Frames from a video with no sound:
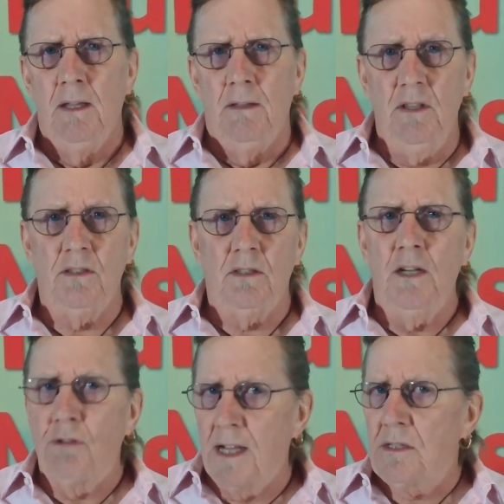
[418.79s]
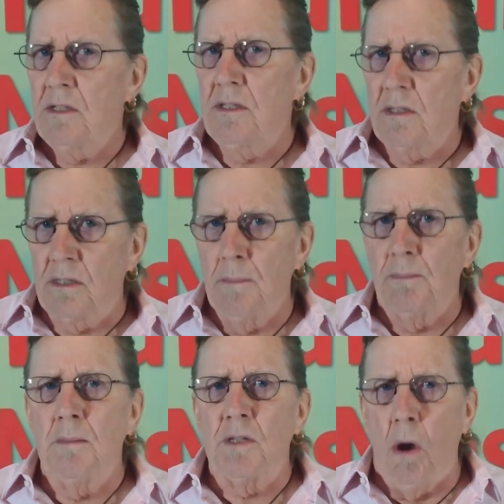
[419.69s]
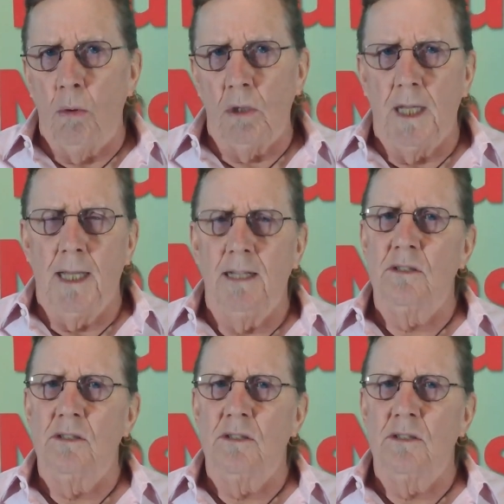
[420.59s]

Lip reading: This addresses the symptoms only and is